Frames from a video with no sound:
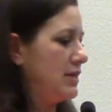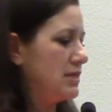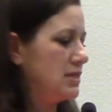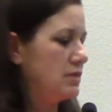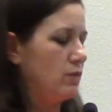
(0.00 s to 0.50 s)

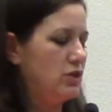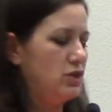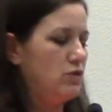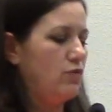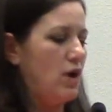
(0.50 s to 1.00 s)
this is
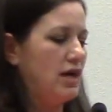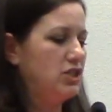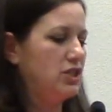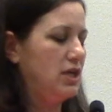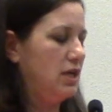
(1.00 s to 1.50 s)
once you
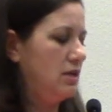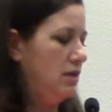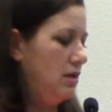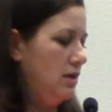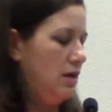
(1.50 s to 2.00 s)
washed
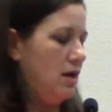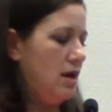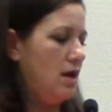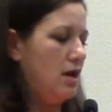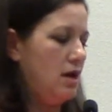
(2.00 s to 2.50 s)
it,
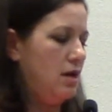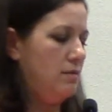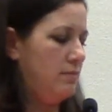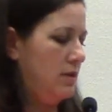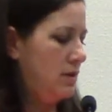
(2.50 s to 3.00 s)
and